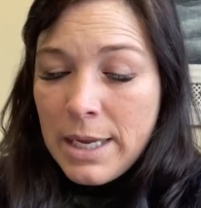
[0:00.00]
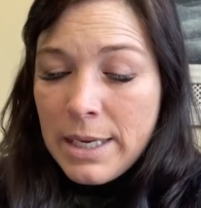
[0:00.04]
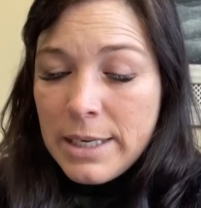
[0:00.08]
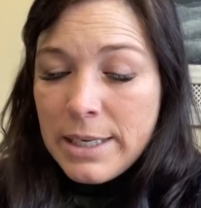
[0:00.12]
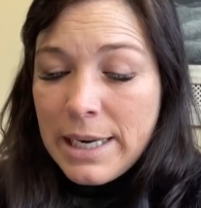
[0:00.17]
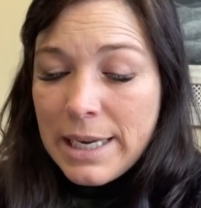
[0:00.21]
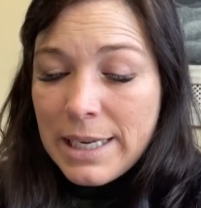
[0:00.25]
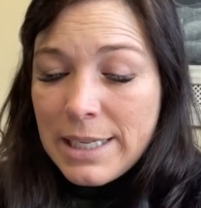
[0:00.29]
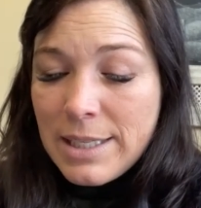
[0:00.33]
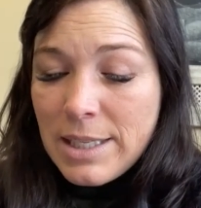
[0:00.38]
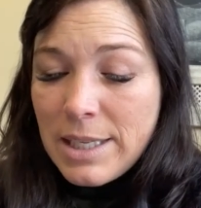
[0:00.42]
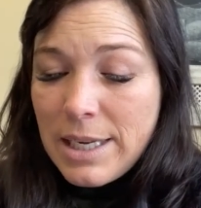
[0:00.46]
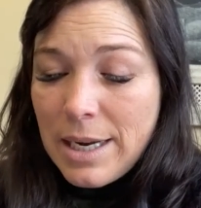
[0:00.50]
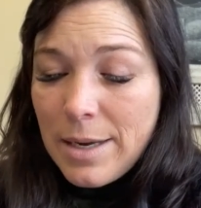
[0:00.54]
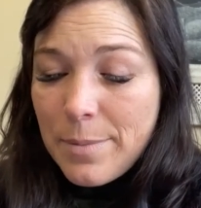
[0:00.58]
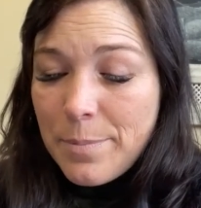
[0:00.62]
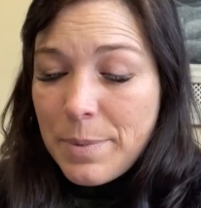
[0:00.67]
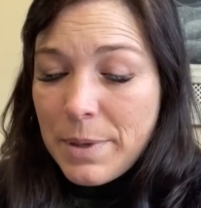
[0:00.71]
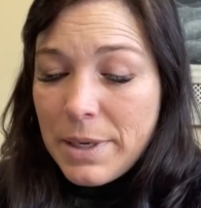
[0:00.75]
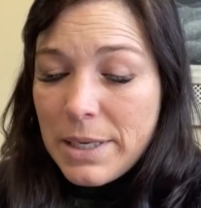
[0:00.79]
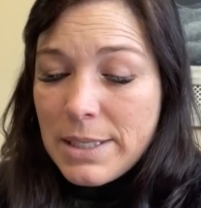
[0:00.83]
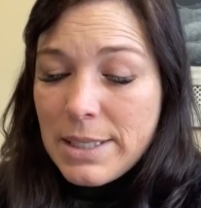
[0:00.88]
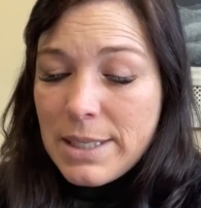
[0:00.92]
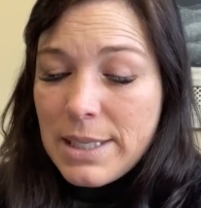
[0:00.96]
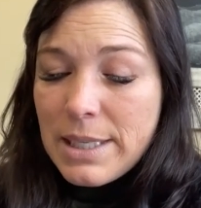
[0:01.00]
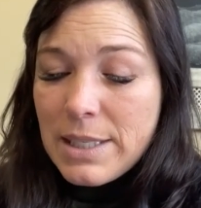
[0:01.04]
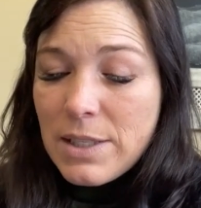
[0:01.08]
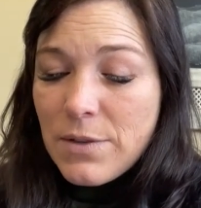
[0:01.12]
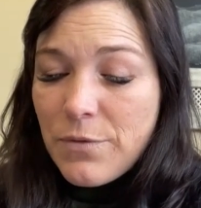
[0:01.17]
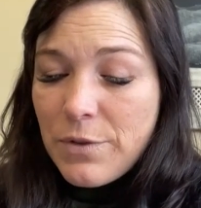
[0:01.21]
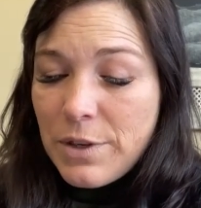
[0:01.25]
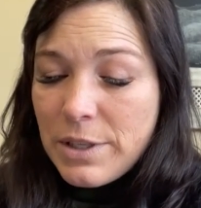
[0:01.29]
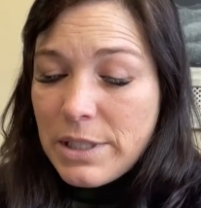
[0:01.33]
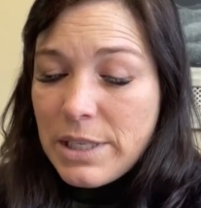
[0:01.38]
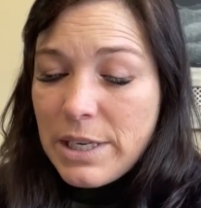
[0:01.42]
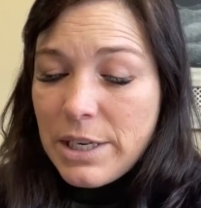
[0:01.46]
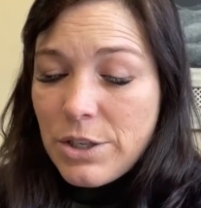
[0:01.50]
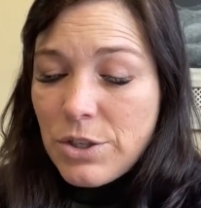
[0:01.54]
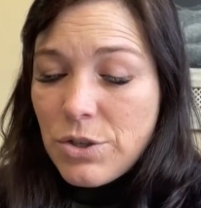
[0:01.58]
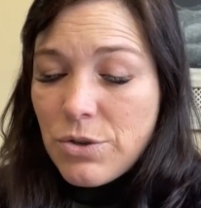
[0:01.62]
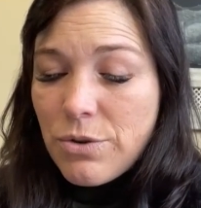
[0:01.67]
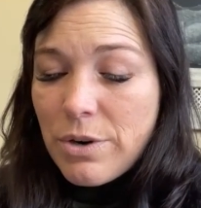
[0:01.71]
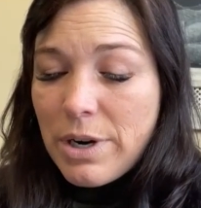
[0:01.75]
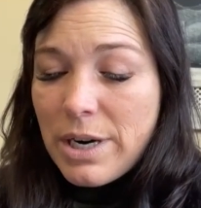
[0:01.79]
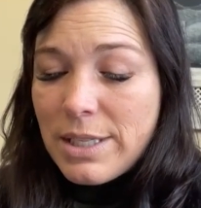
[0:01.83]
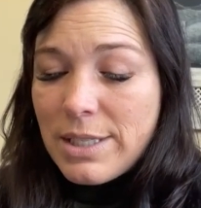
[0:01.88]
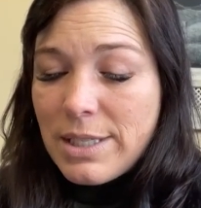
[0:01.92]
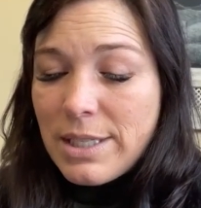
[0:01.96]
Next up is this vintage
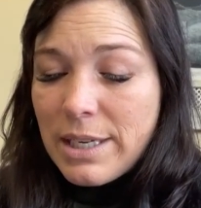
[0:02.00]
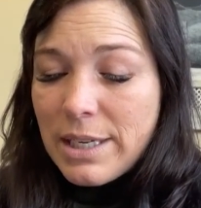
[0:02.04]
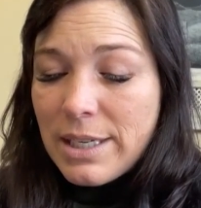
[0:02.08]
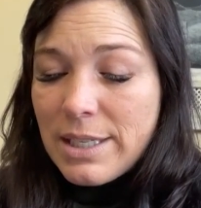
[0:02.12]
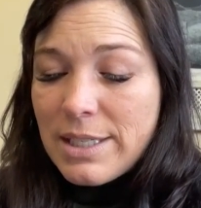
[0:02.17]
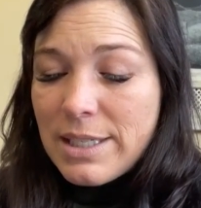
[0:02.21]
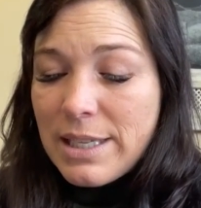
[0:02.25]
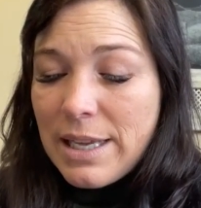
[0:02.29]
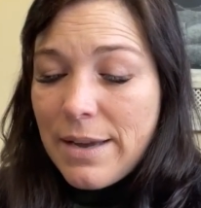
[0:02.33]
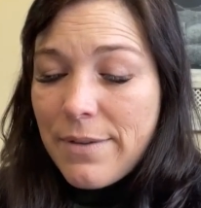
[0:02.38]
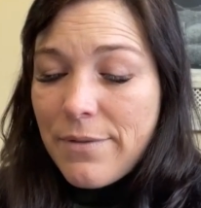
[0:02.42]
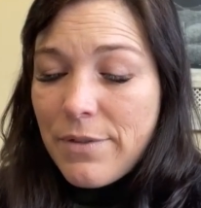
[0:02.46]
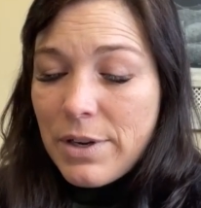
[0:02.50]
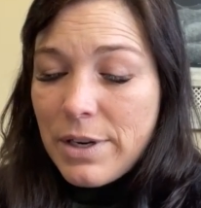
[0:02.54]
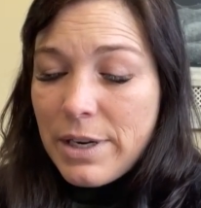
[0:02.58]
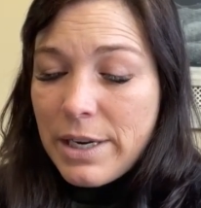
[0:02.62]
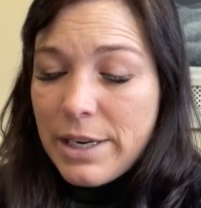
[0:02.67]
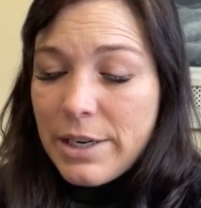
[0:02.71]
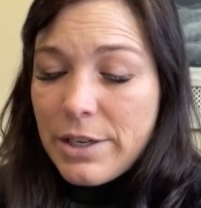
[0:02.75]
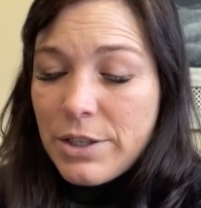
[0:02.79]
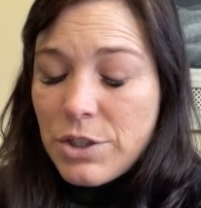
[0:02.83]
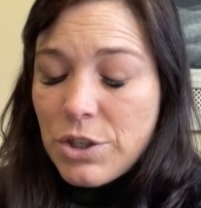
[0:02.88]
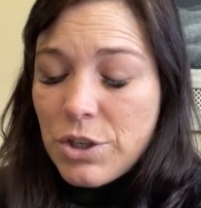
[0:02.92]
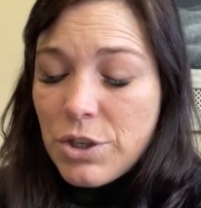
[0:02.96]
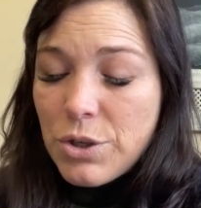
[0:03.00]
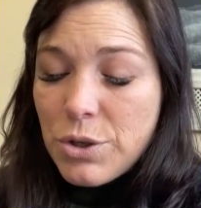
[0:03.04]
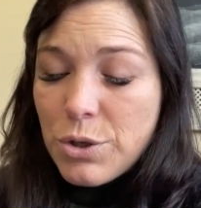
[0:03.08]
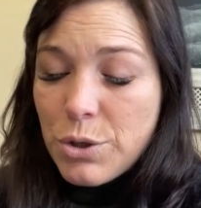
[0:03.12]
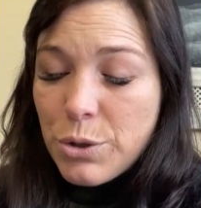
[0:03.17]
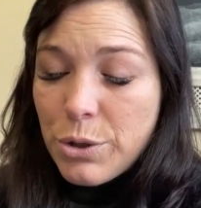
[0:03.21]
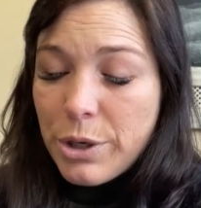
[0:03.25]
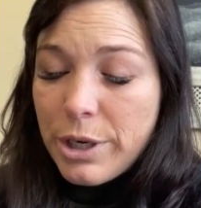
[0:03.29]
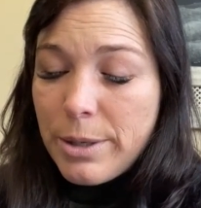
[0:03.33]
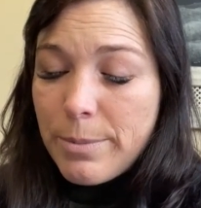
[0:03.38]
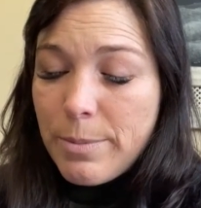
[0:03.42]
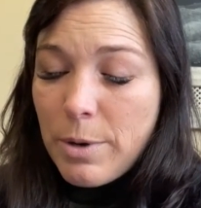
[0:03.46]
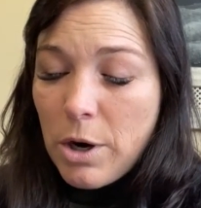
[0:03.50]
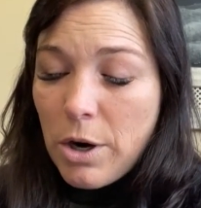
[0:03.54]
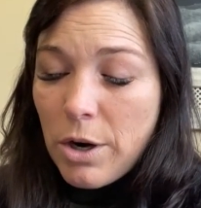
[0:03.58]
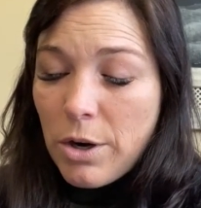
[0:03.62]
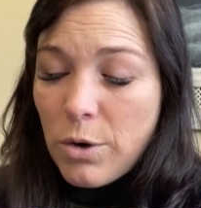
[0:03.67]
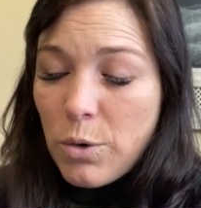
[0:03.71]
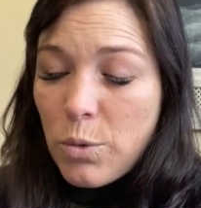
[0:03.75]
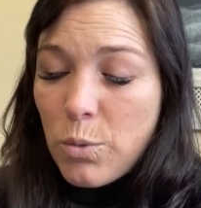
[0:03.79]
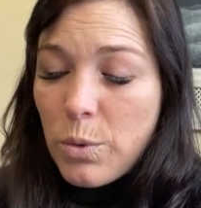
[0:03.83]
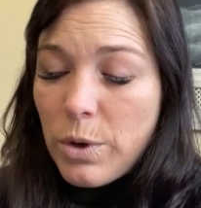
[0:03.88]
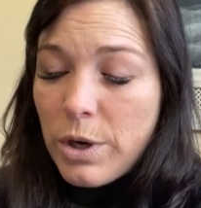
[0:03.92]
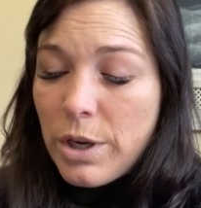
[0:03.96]
rustic 7-inch tree
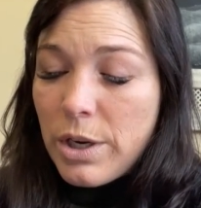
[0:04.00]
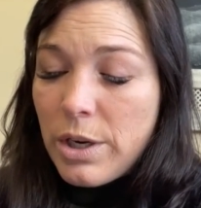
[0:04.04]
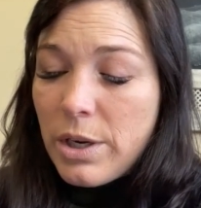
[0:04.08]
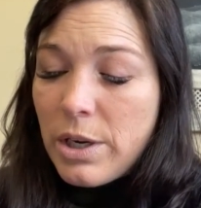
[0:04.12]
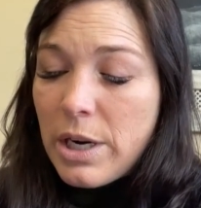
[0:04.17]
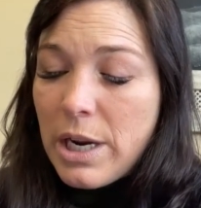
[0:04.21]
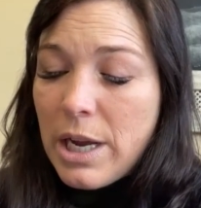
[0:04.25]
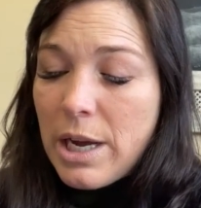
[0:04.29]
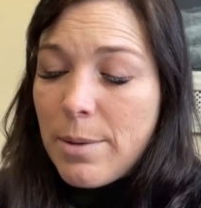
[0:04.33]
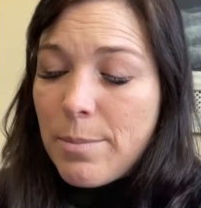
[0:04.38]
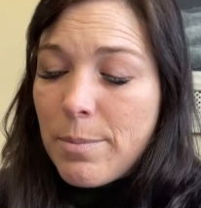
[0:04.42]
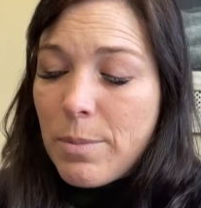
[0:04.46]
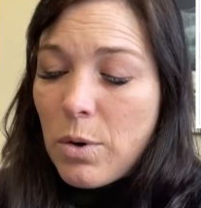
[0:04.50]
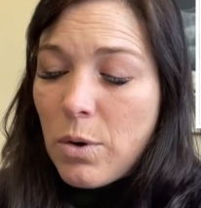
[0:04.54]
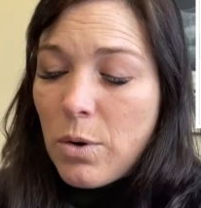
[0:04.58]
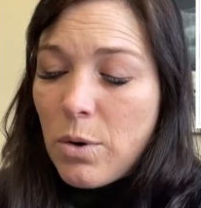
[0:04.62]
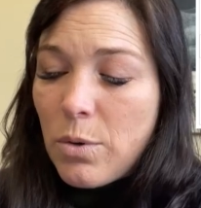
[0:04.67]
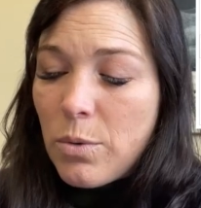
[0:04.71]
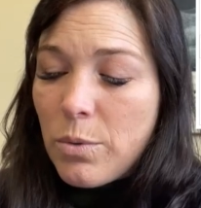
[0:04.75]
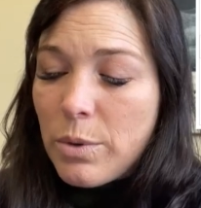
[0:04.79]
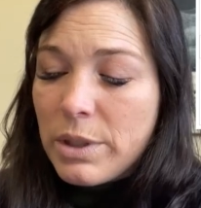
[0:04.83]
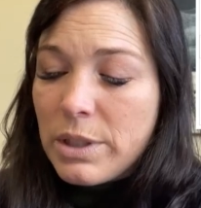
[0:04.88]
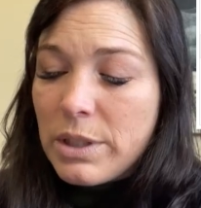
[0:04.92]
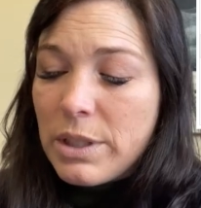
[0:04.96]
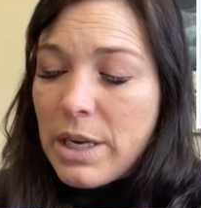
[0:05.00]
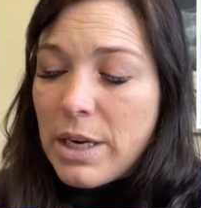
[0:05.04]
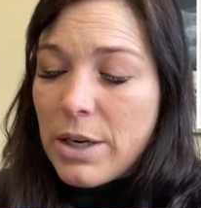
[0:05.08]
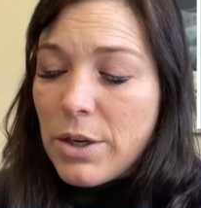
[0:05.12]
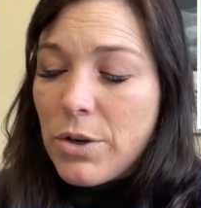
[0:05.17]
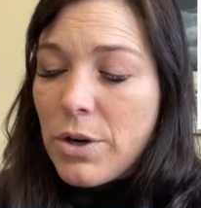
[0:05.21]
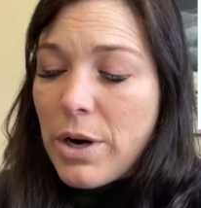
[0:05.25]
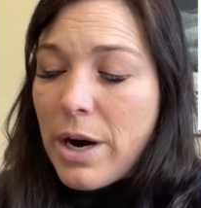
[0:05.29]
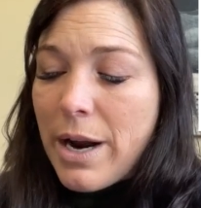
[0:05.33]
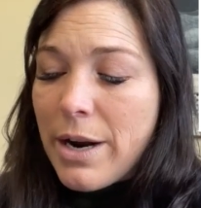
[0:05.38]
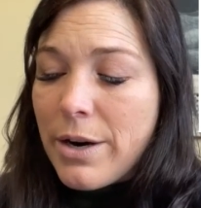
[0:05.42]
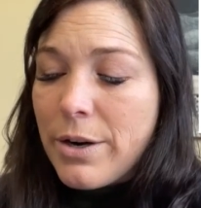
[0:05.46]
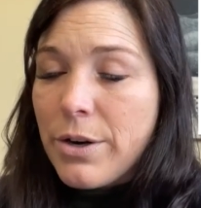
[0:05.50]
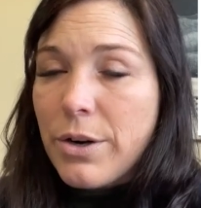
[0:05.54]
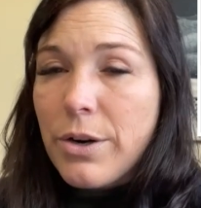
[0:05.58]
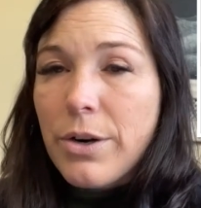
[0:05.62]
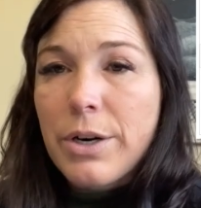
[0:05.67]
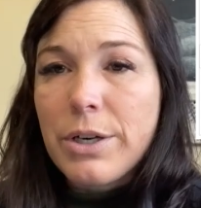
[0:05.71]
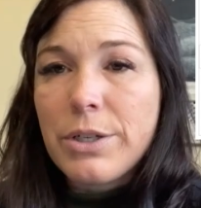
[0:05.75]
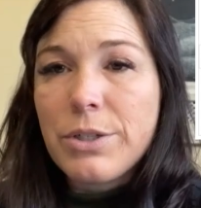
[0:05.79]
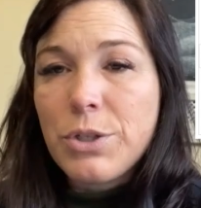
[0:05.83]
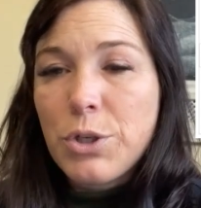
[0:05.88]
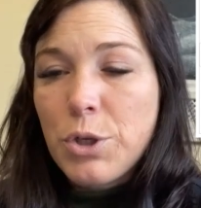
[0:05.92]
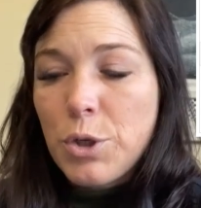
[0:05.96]
bark wood nut bowl with nutcracker
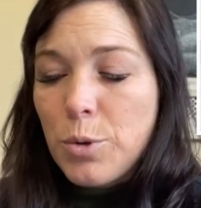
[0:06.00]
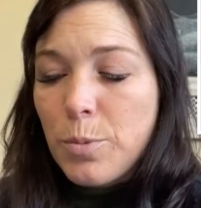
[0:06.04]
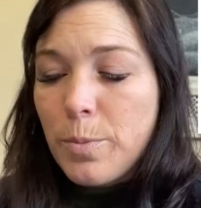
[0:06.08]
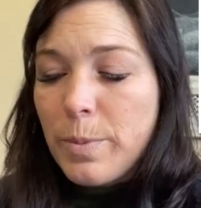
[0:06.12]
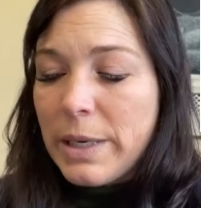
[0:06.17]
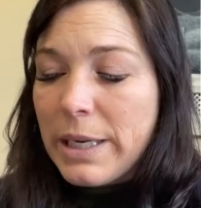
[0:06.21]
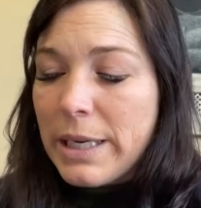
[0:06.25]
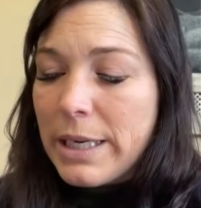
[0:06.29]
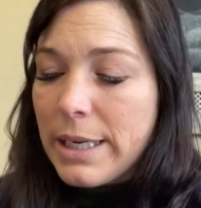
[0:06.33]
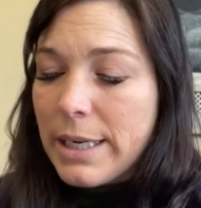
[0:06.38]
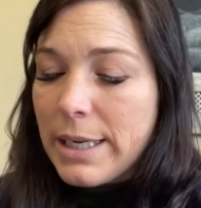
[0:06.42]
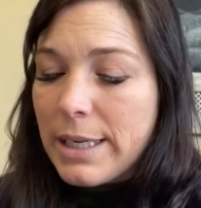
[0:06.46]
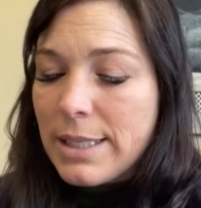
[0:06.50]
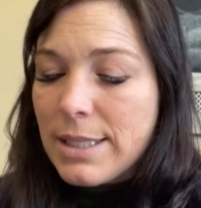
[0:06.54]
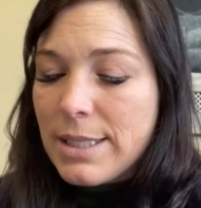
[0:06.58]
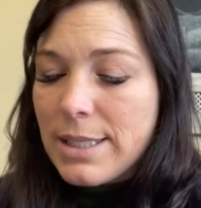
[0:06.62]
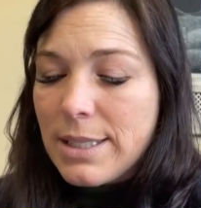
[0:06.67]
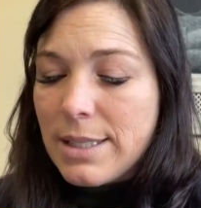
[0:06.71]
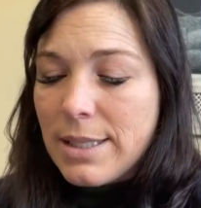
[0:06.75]
and two picks.